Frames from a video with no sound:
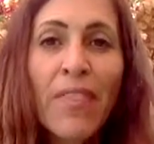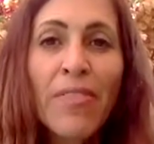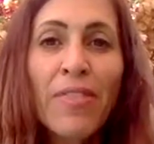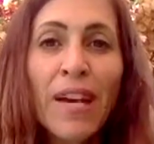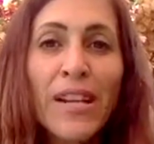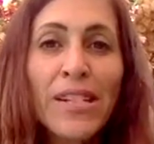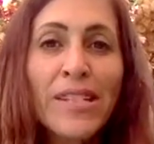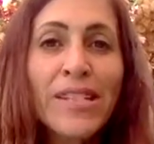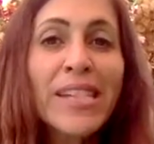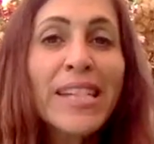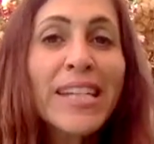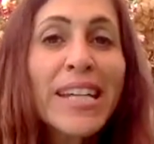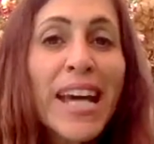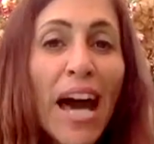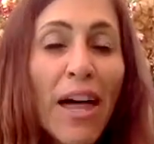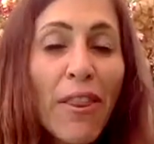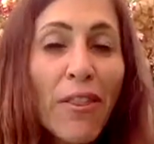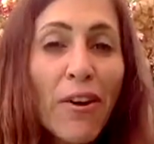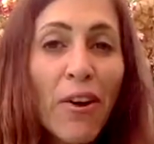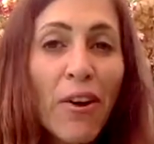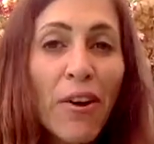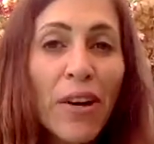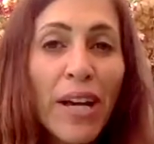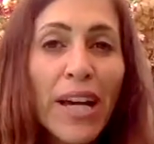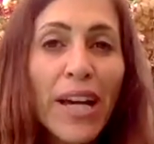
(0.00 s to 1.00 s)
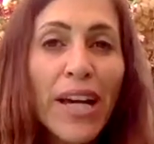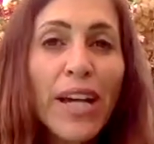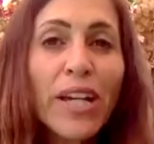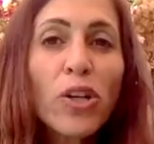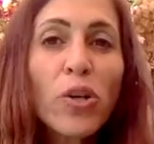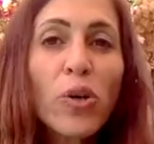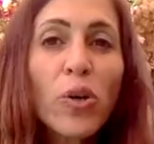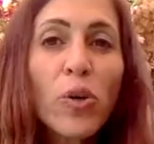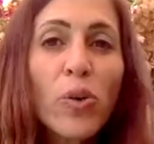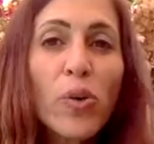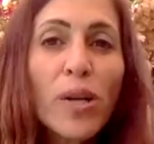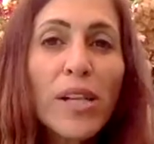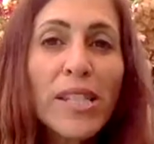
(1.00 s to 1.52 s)
that together
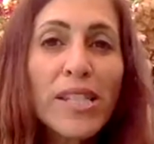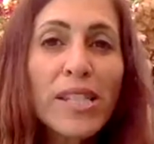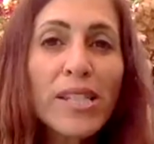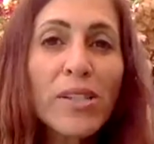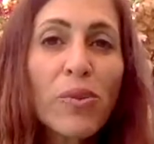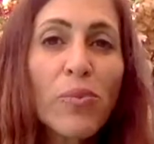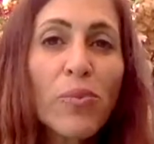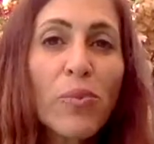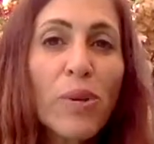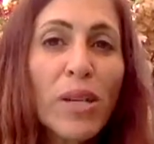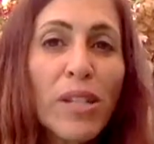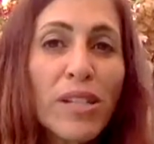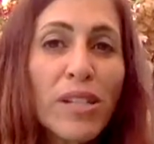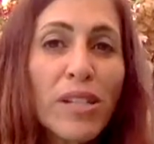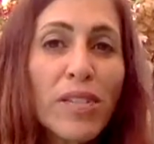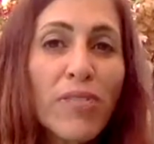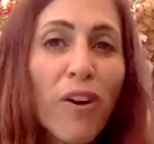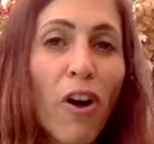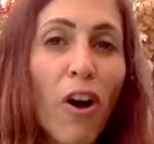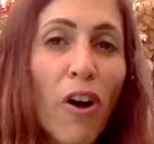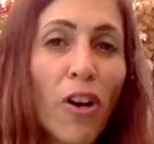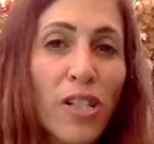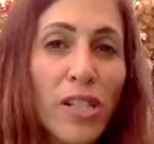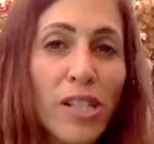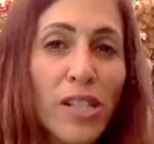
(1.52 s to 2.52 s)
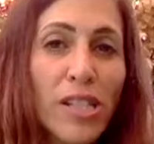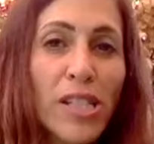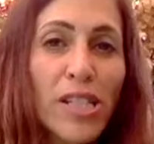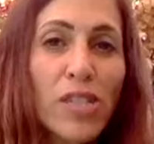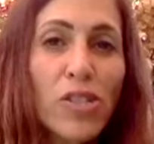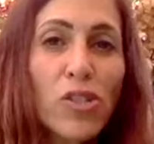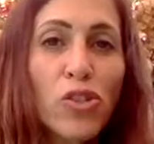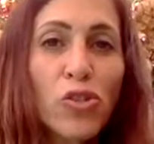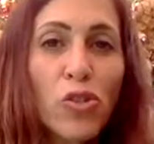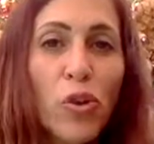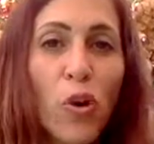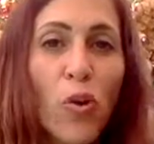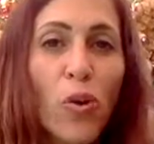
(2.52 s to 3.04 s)
increase the risk of heart disease,
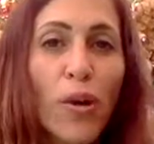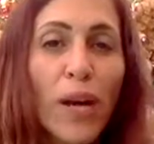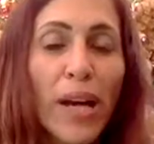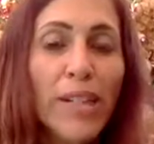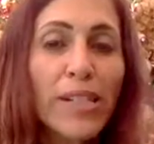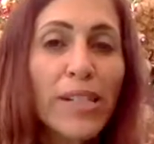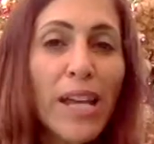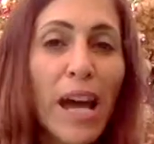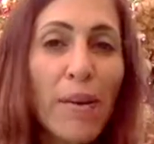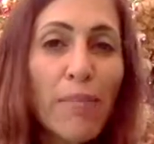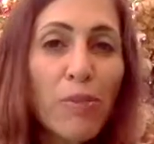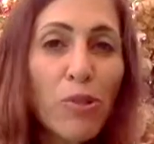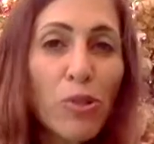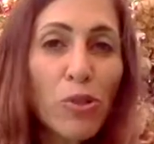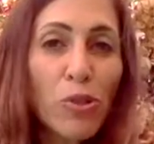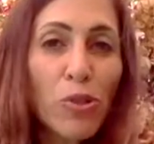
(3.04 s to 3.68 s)
stroke, and type